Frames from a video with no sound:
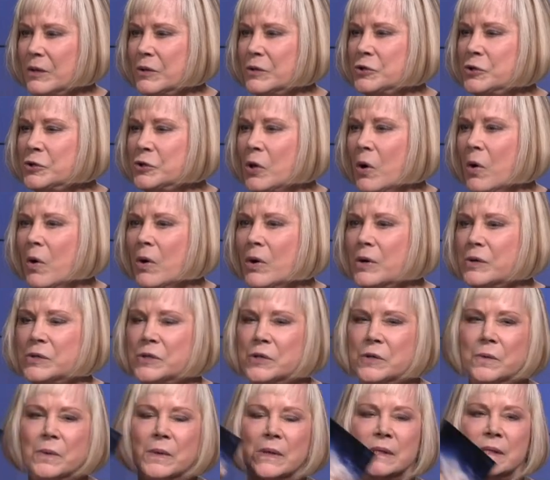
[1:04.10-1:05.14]
a chart
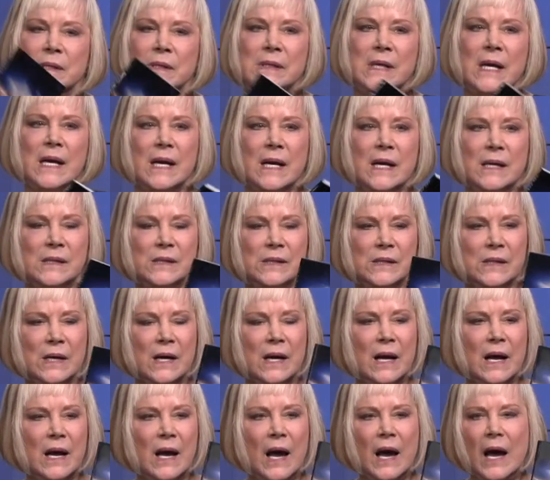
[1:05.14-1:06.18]
to assess
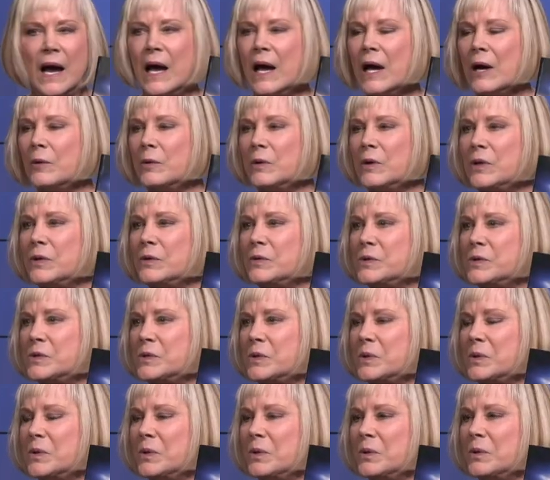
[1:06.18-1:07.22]
how you
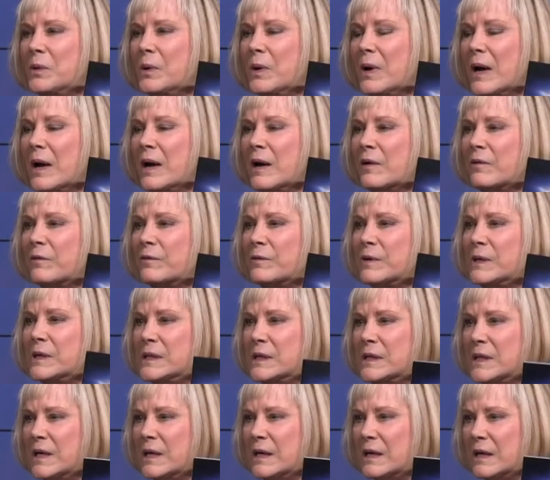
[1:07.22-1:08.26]
do every
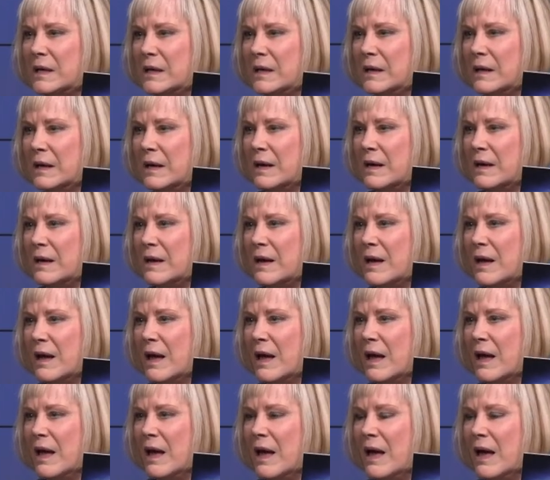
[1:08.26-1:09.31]
day.
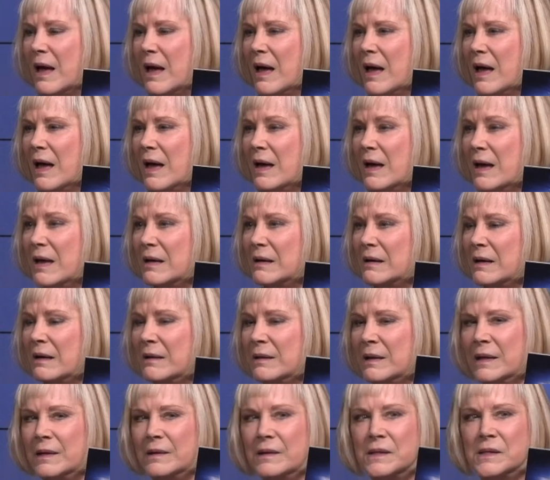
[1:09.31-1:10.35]
And I
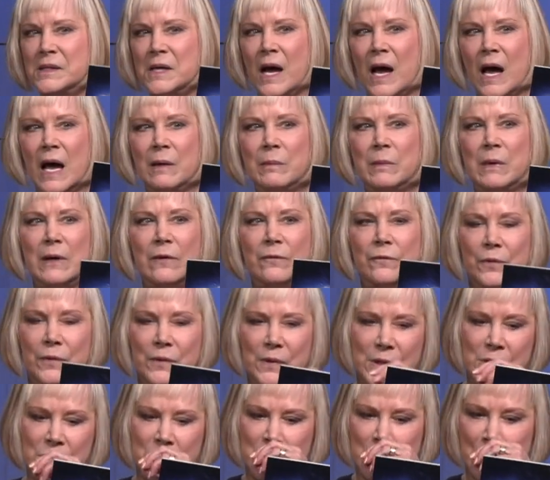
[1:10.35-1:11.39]
think the timing for
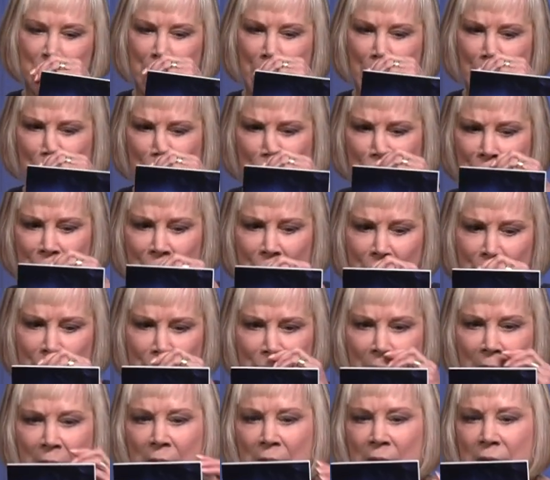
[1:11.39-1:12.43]
this to go
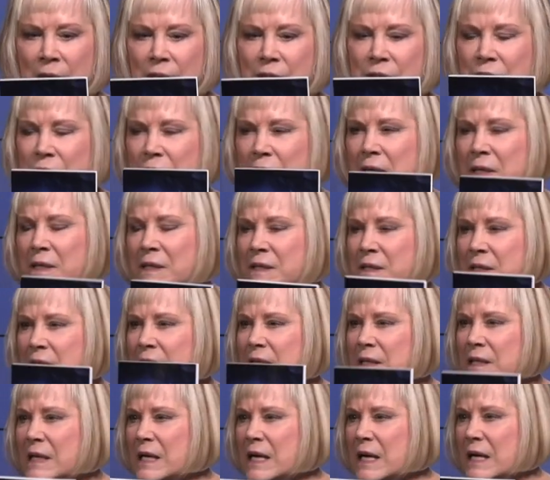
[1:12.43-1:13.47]
through 60
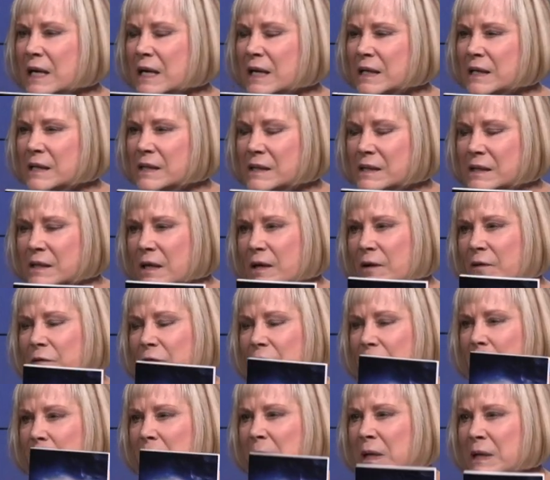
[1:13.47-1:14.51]
days of
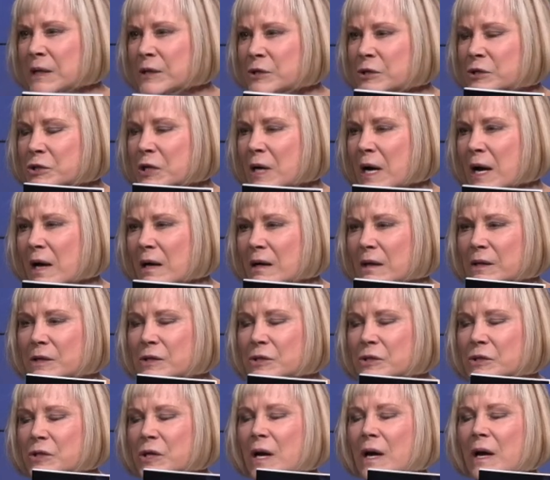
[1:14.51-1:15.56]
the Peace
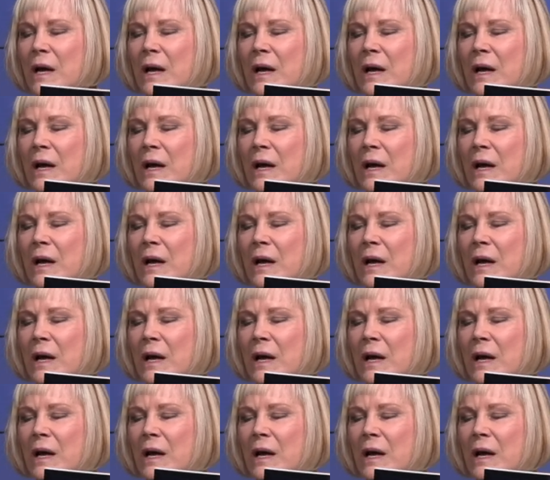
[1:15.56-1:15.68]
Challenge,